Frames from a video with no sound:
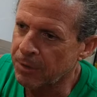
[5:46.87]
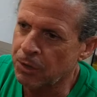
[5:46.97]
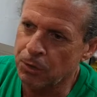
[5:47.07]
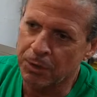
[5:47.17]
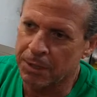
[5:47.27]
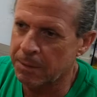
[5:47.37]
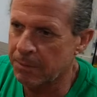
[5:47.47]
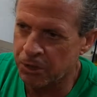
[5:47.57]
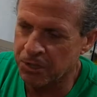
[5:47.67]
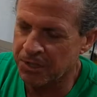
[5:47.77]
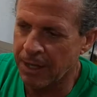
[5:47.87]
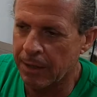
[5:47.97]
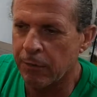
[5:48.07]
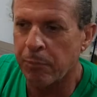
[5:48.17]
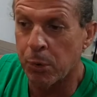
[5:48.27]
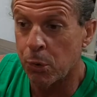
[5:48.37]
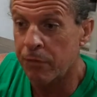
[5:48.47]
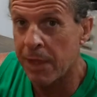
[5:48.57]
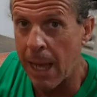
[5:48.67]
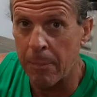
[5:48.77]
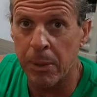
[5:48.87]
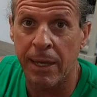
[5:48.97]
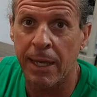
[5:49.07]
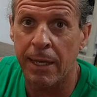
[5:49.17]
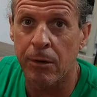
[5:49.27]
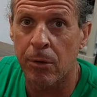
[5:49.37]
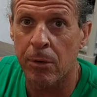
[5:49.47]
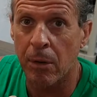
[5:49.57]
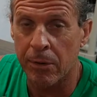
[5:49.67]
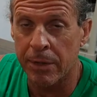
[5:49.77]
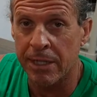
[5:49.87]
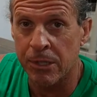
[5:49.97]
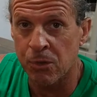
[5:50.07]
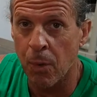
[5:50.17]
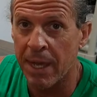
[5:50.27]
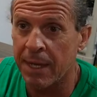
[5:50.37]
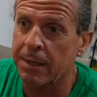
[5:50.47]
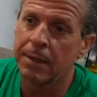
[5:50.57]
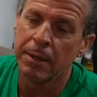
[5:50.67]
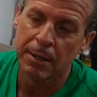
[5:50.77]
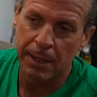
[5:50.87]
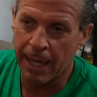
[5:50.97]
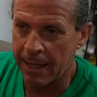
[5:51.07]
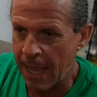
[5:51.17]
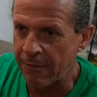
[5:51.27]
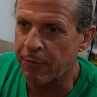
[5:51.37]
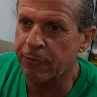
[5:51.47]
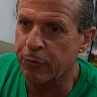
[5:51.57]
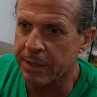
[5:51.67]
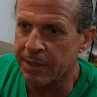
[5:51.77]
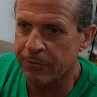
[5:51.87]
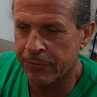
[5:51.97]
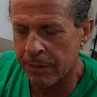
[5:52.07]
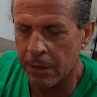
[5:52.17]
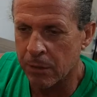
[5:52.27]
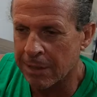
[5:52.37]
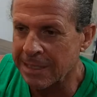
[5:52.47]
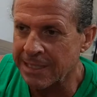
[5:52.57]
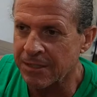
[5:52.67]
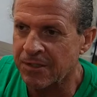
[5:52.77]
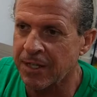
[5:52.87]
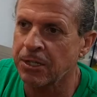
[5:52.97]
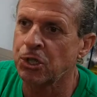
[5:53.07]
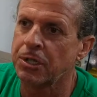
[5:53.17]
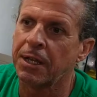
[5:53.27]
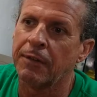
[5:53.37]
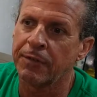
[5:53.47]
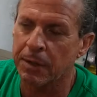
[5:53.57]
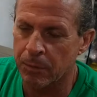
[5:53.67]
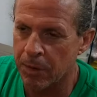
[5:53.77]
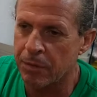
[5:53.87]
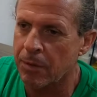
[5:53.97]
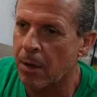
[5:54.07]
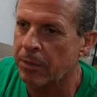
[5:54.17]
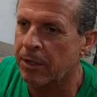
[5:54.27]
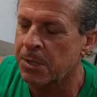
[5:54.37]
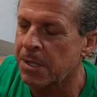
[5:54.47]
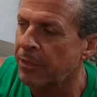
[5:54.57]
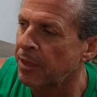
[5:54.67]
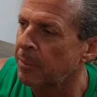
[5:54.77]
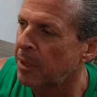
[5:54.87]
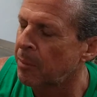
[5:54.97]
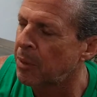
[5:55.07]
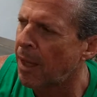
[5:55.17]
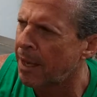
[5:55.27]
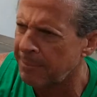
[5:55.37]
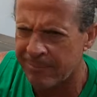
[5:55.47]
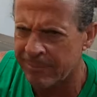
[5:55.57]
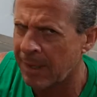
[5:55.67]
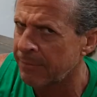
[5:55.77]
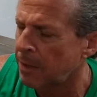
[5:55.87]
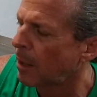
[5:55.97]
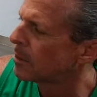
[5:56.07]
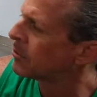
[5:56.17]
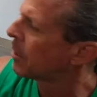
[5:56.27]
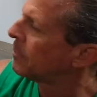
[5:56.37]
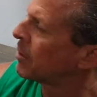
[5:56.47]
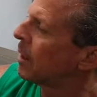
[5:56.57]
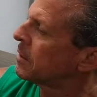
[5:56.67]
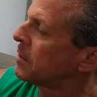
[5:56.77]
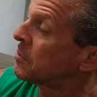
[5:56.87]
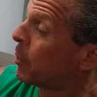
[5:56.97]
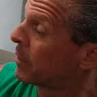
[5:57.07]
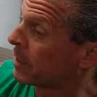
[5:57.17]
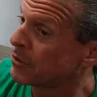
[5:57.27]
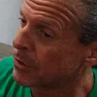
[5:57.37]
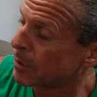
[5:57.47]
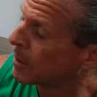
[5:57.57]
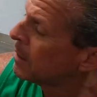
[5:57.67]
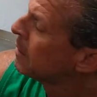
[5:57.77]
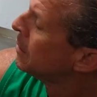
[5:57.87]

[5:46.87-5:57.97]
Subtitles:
You can just kind of move the applicator or the suede and have a free, clean section of it that's nothing been applied. I'm having a hard time talking this morning. It's early.